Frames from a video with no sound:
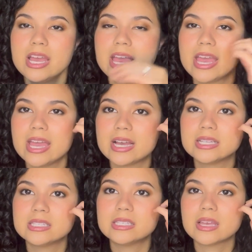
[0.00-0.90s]

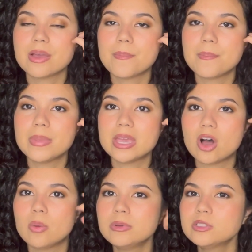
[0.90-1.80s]
and
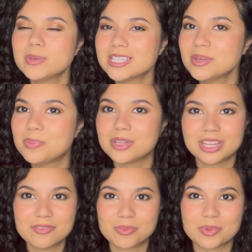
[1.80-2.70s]
almost makes it
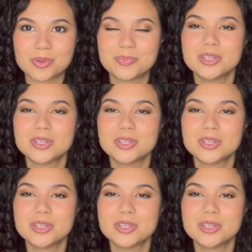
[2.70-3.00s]
believable.